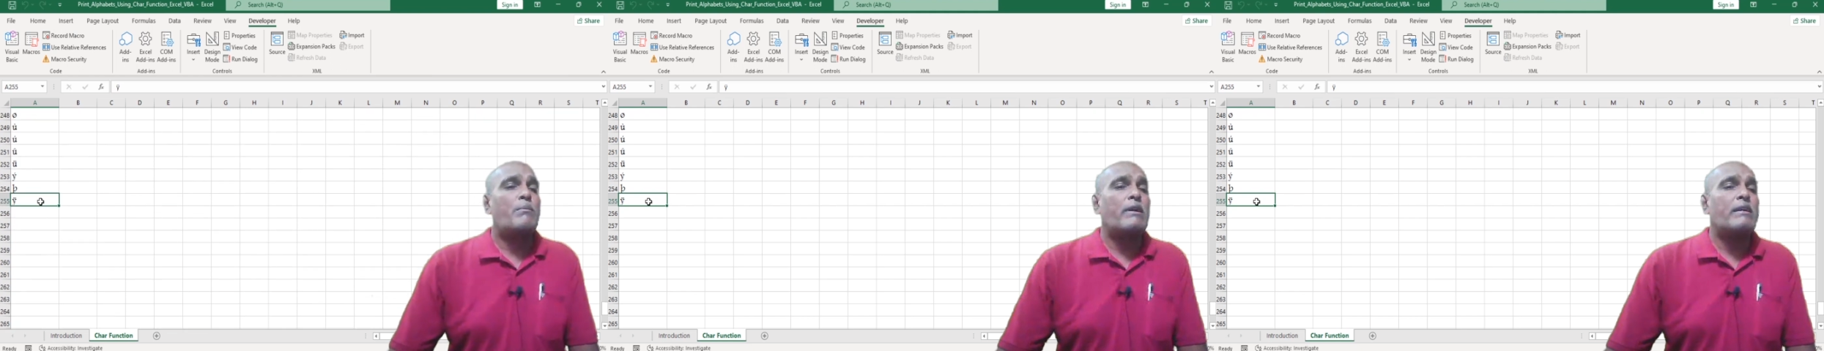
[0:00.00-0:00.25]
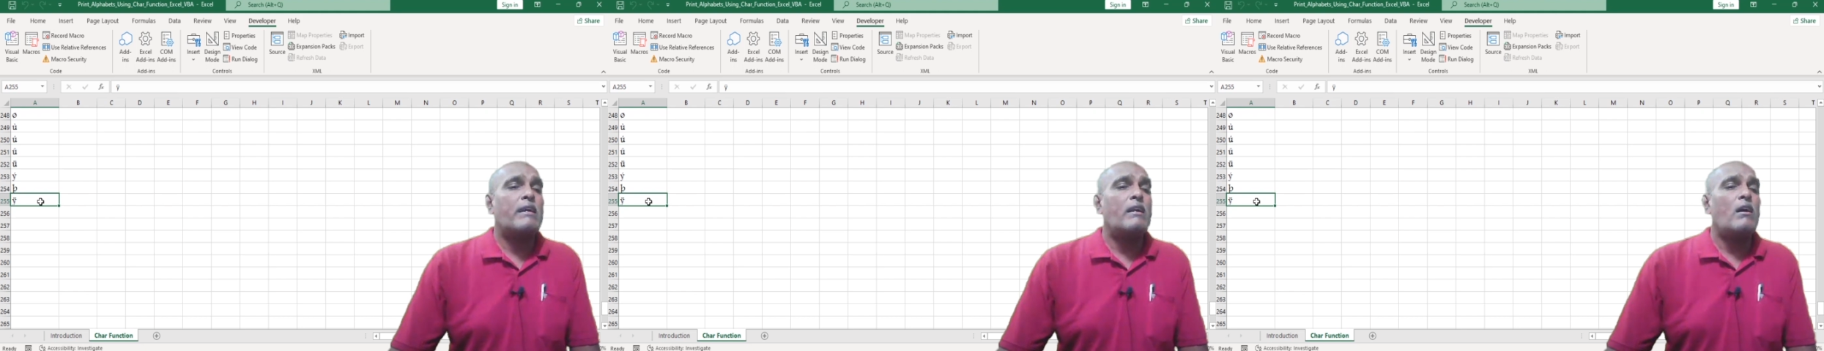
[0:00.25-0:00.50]

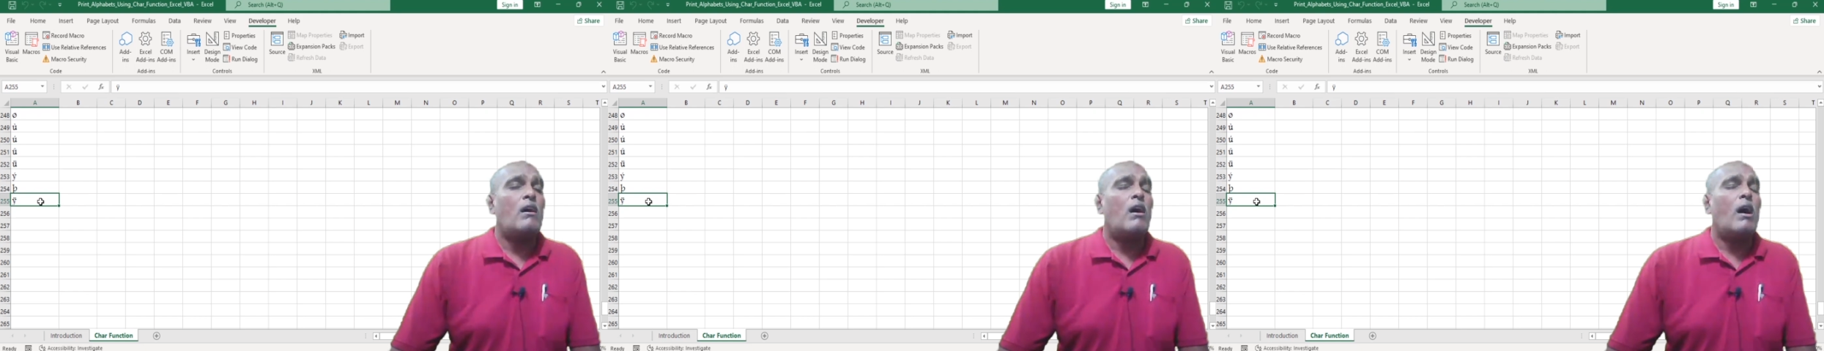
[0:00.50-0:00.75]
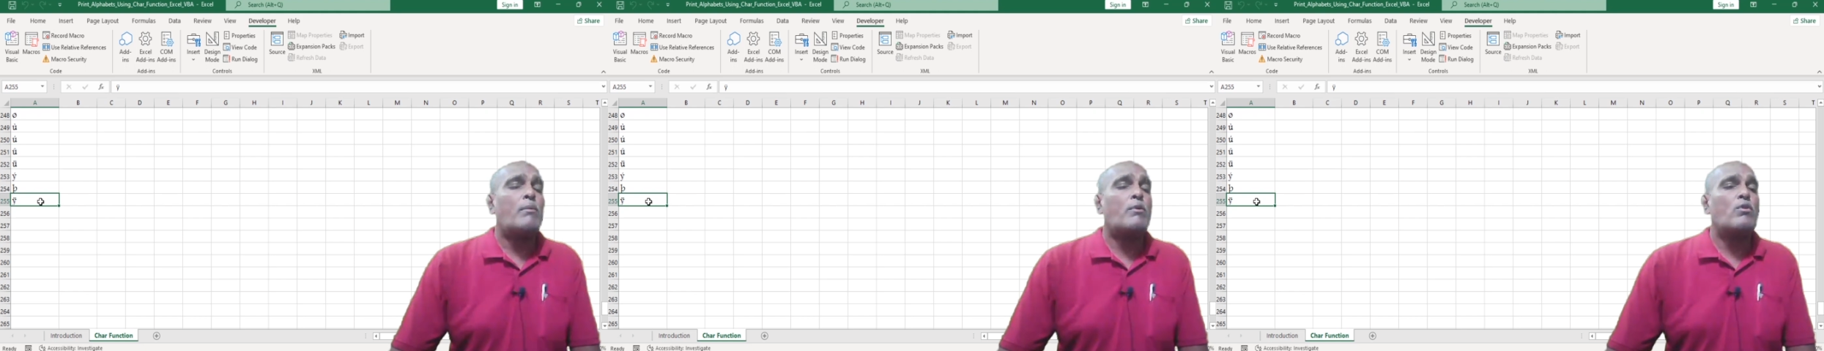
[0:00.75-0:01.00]
printed
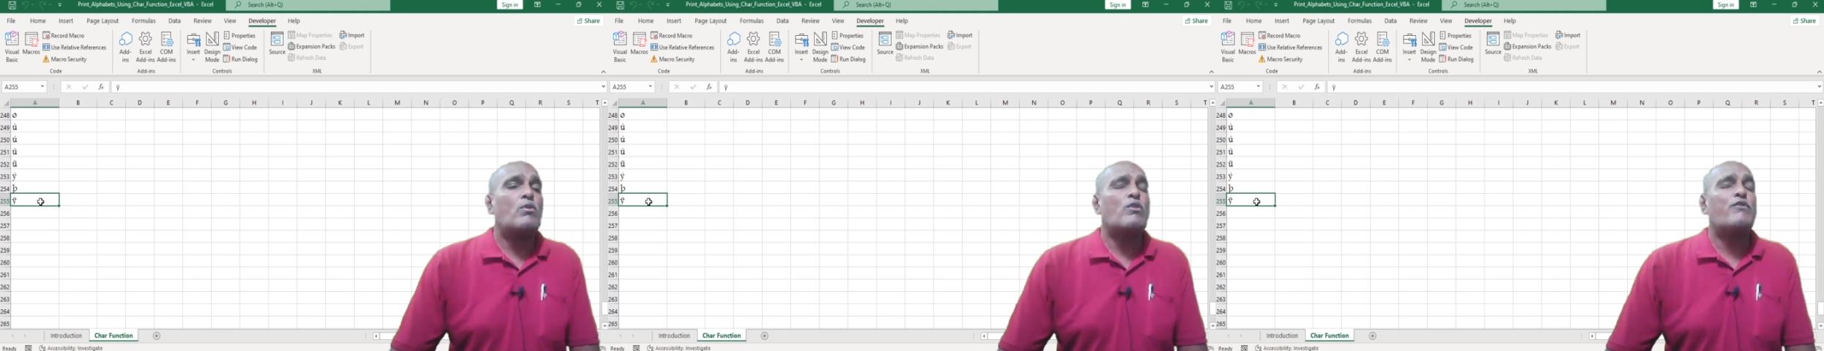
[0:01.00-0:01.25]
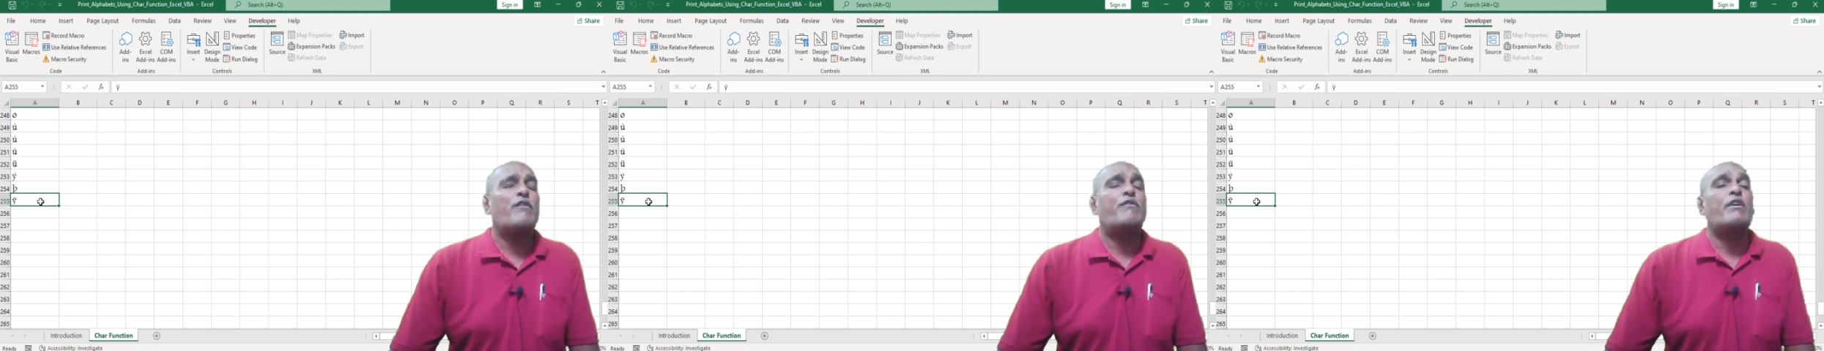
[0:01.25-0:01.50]
up to
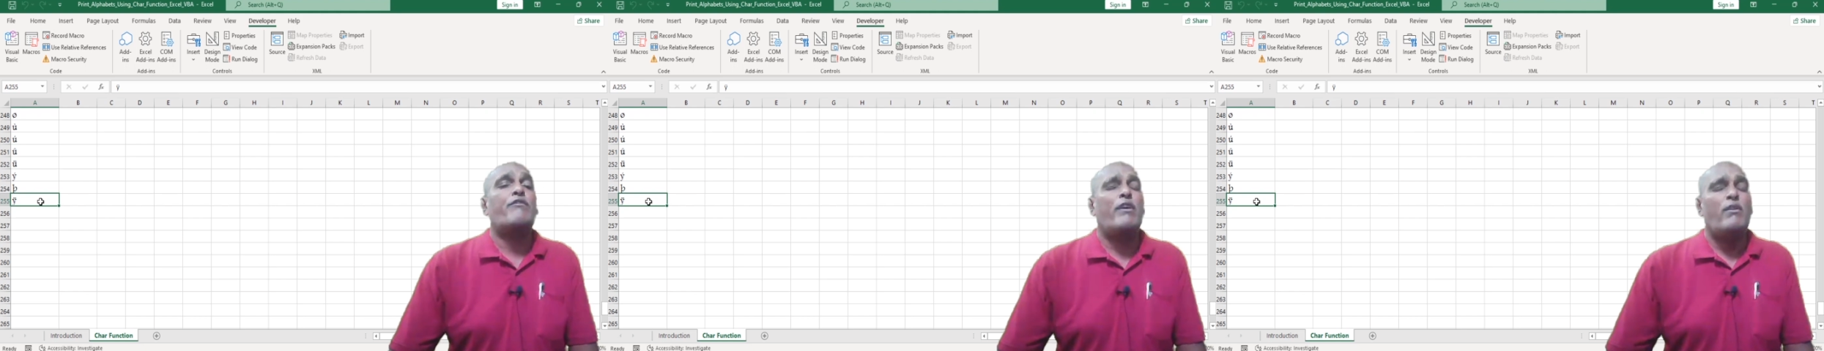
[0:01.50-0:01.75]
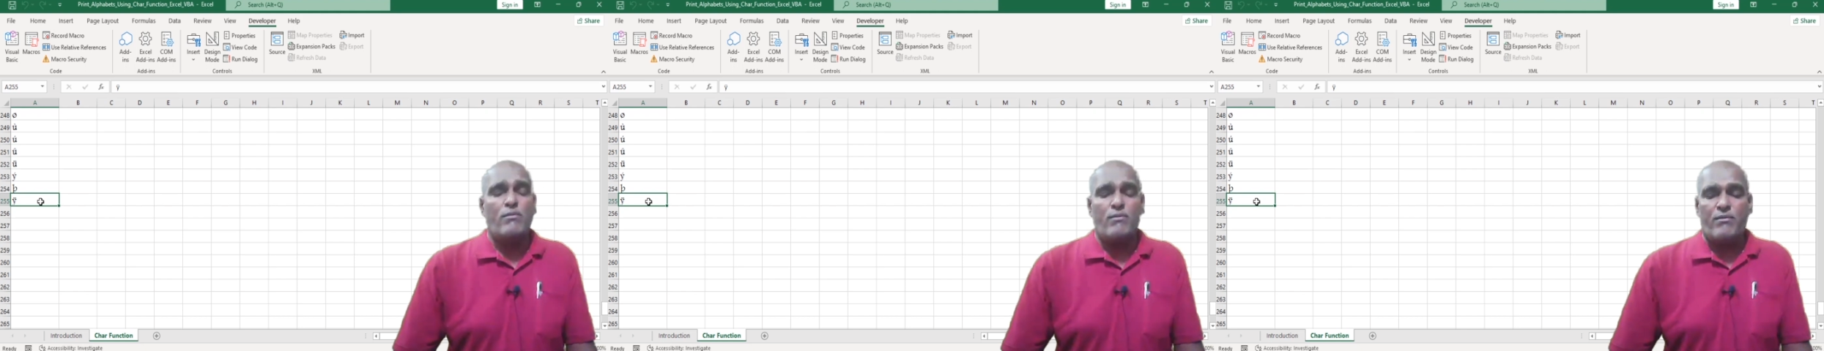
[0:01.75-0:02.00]

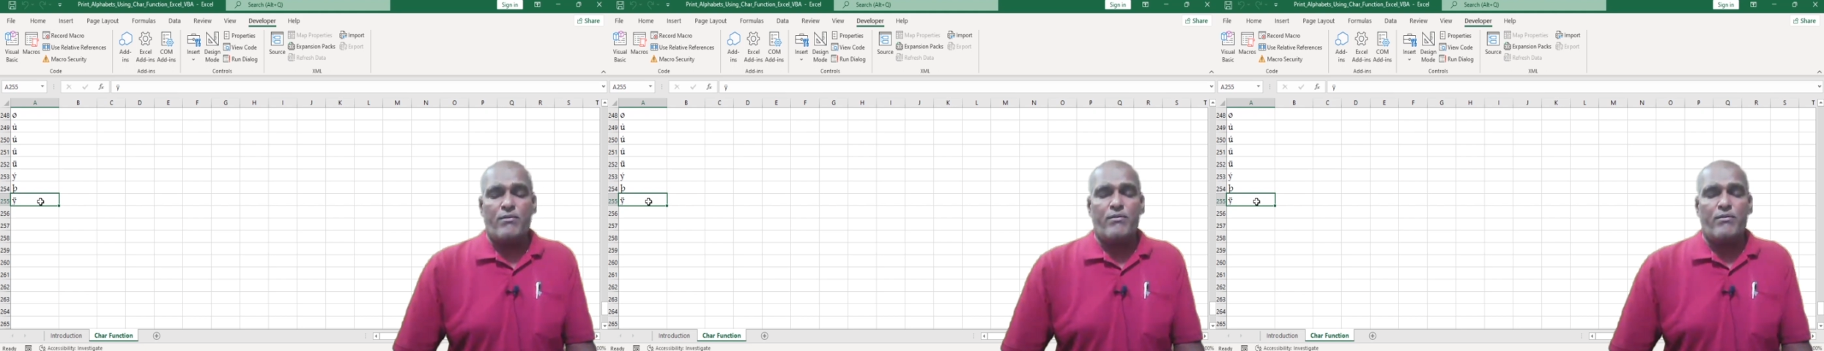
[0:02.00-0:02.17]
255.